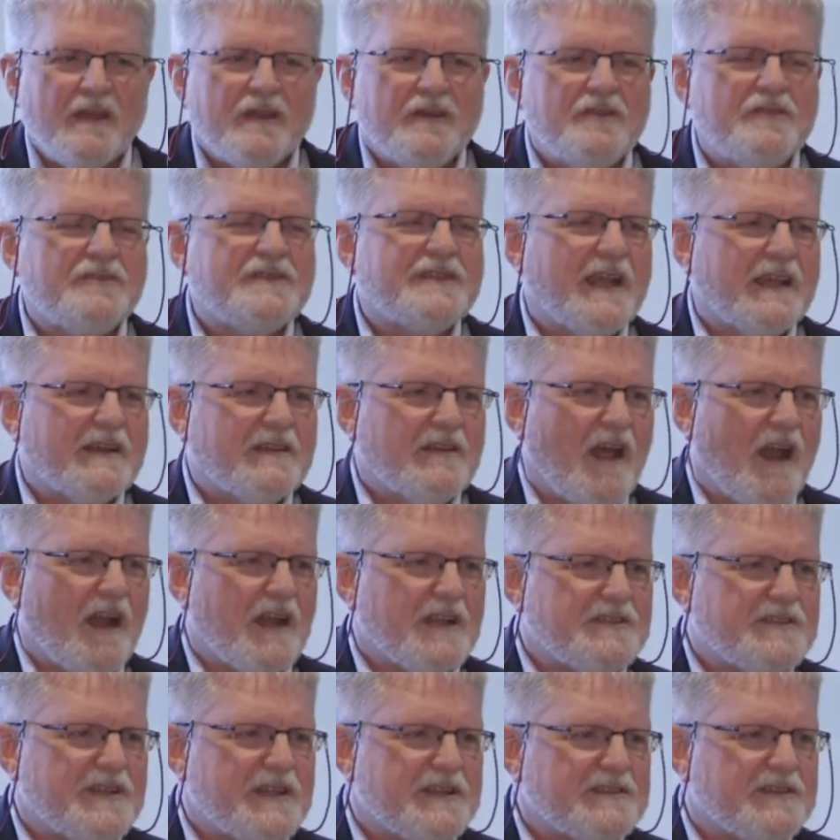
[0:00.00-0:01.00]
new
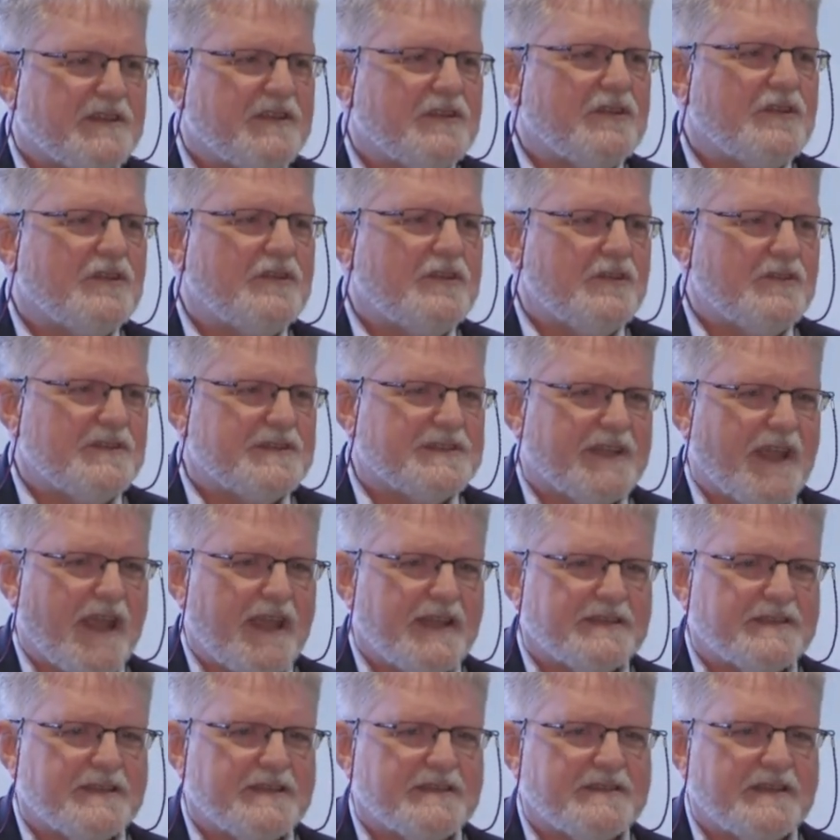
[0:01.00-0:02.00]
technologies and new use
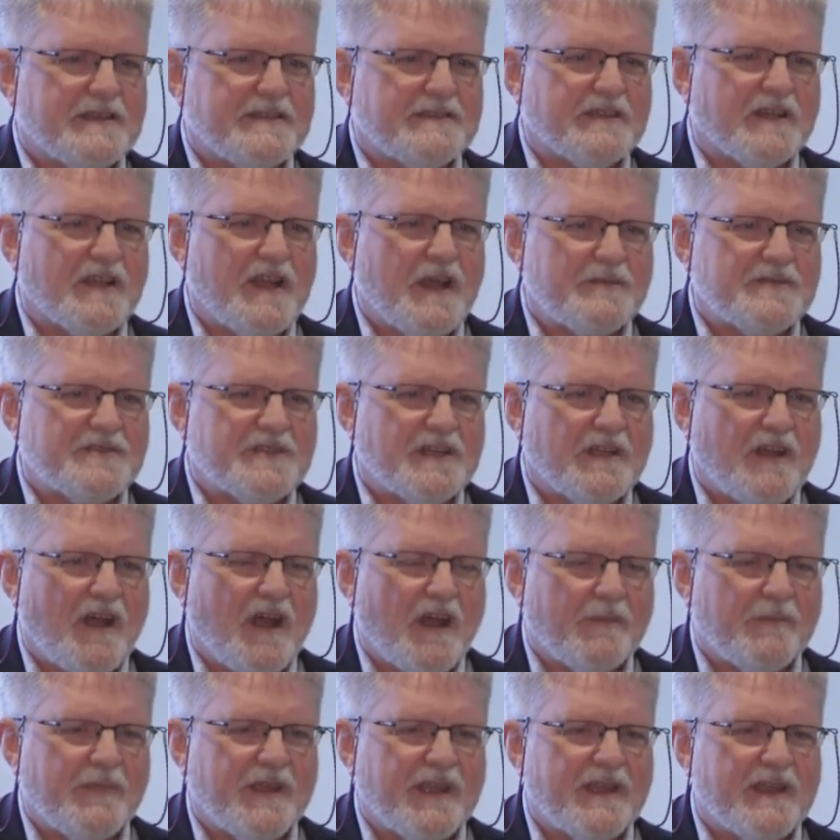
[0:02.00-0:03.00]
cases as it comes
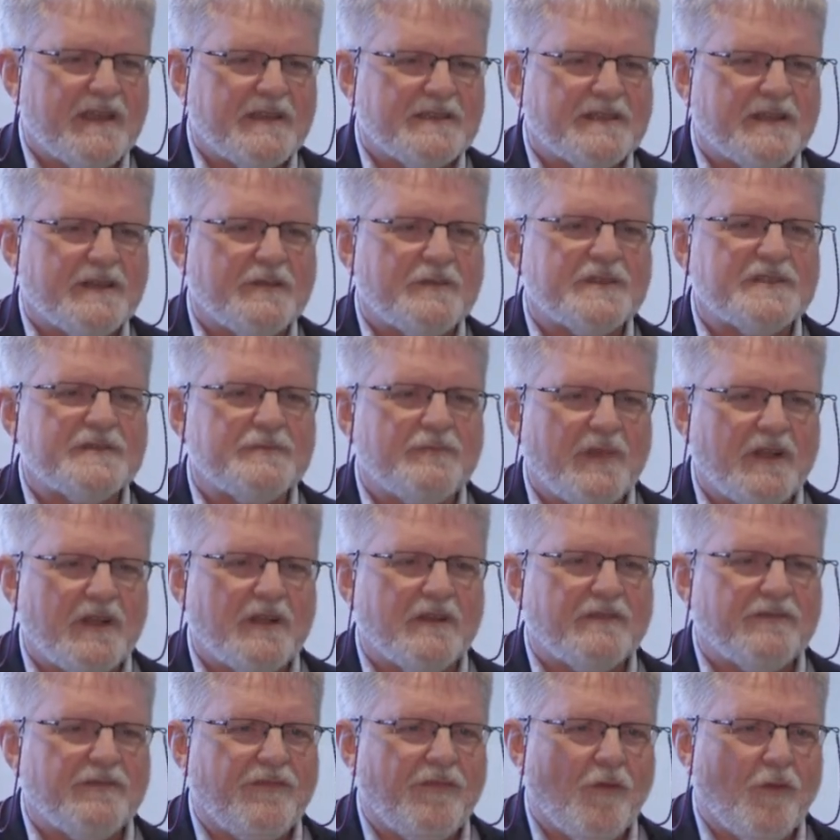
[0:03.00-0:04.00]
along because it was
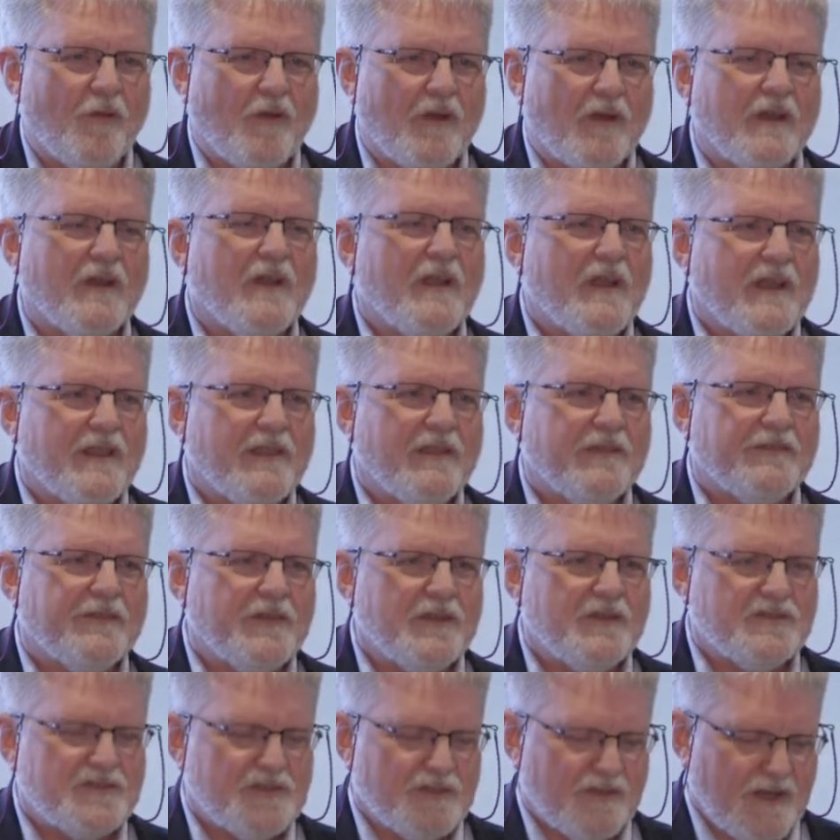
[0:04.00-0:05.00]
built for the
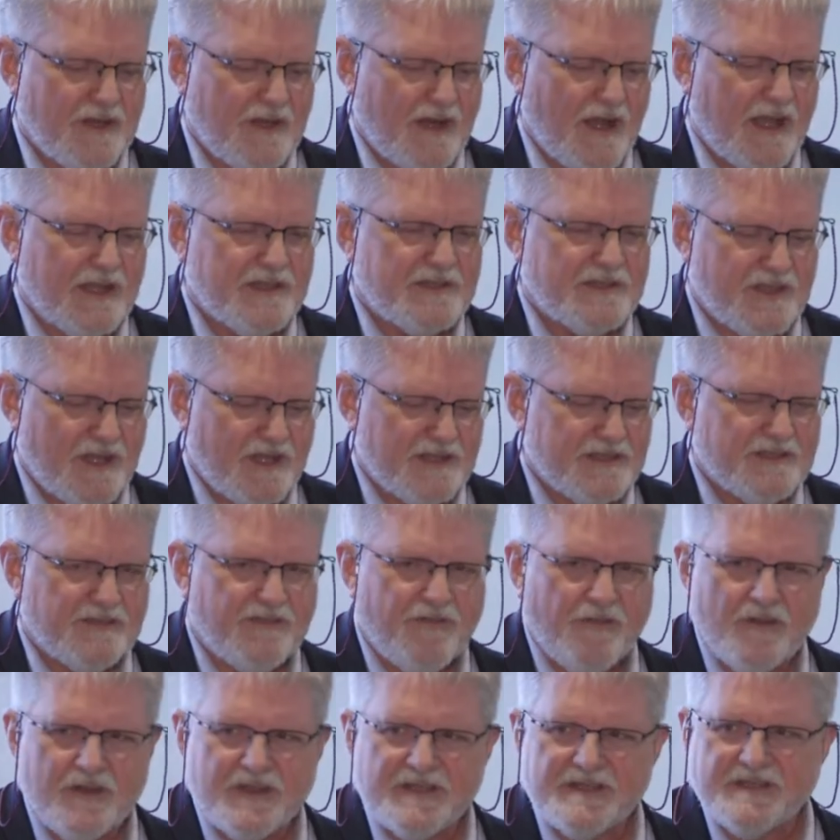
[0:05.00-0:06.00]
future and not just
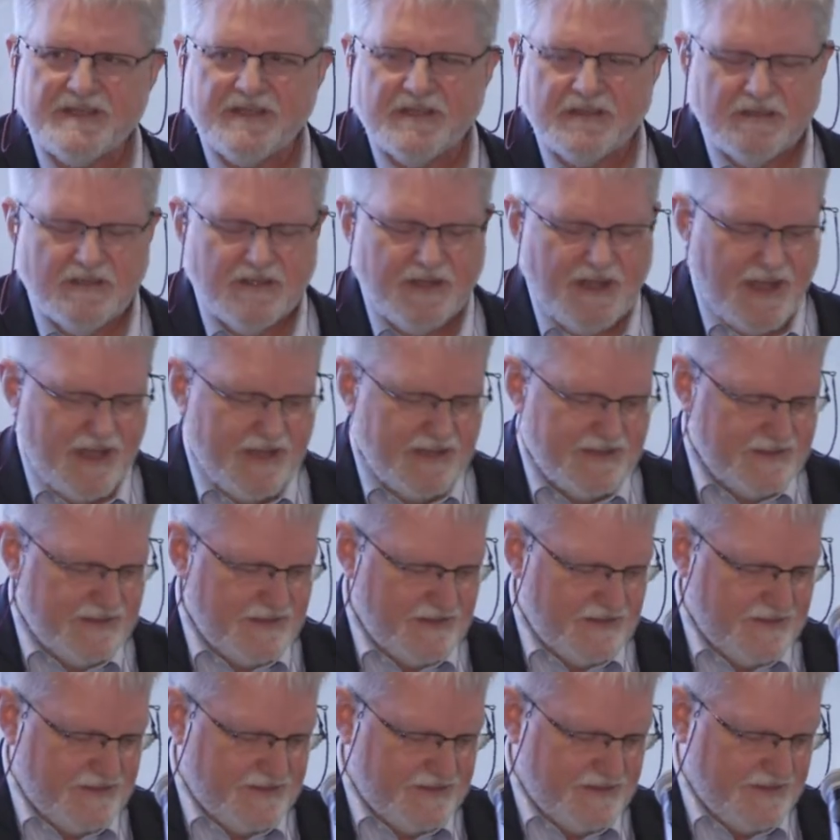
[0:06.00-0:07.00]
for a single case
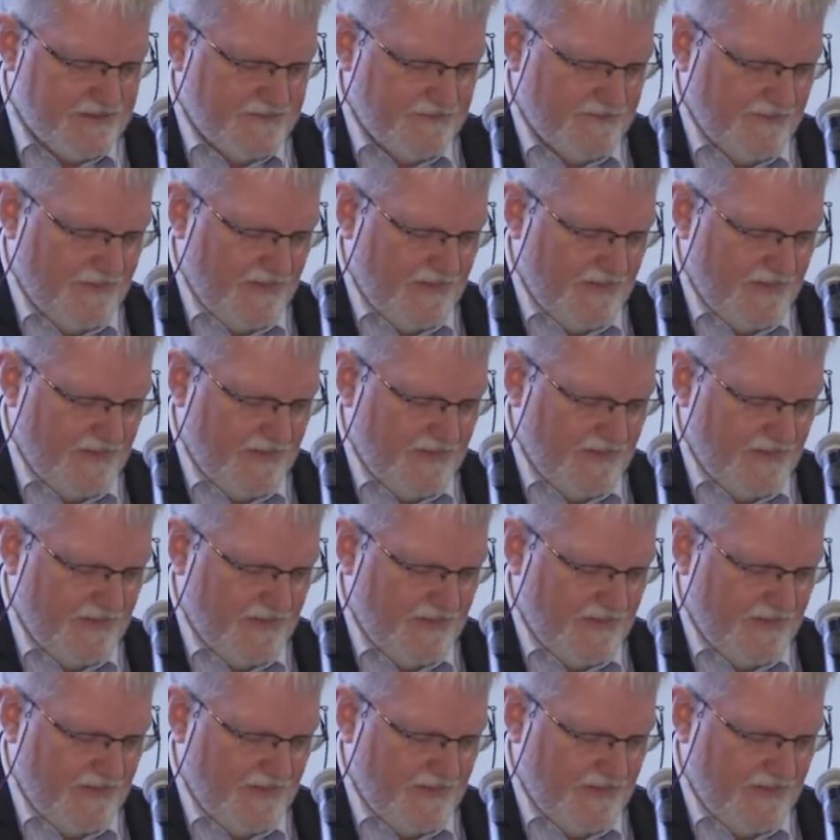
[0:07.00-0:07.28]
use.